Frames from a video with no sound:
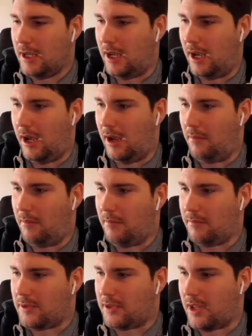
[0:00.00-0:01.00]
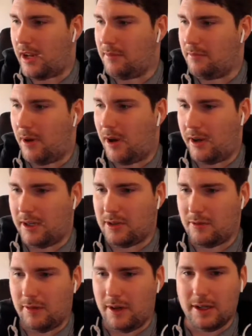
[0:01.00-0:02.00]
Um, started my
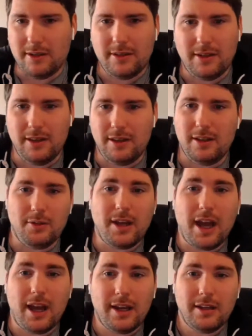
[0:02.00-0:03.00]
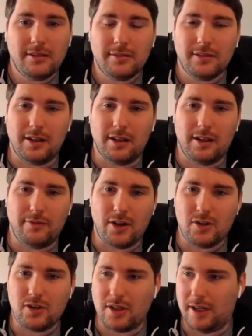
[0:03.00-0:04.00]
career in the UK. Uh,
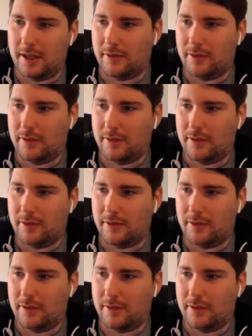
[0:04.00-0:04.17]
eventually,